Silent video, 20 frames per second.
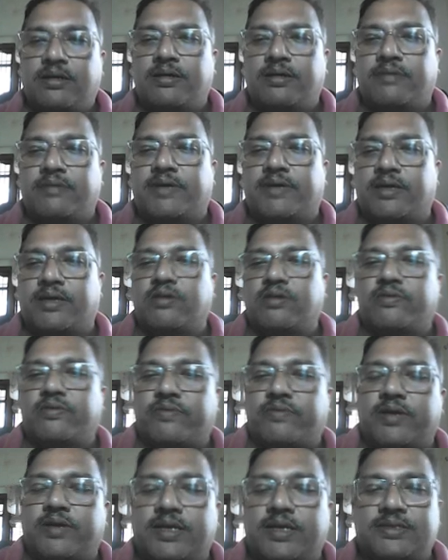Working of
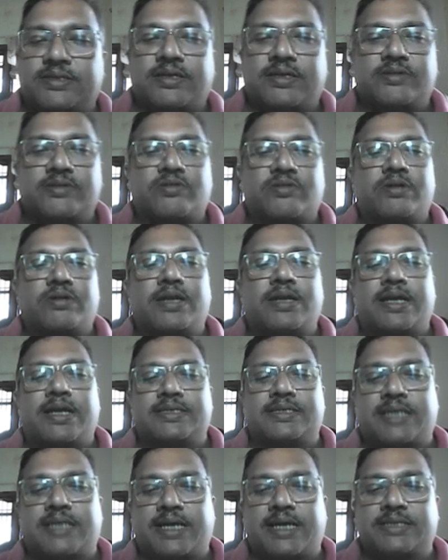a laser is called a
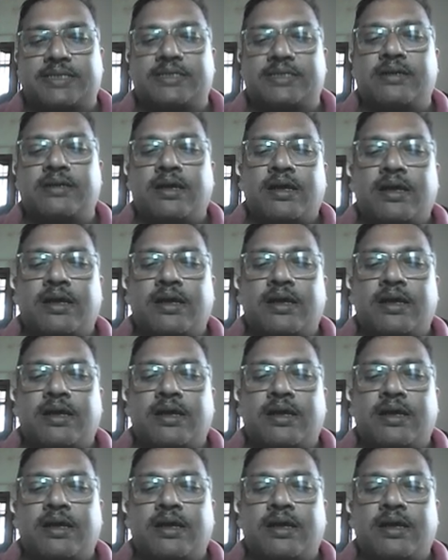laser action,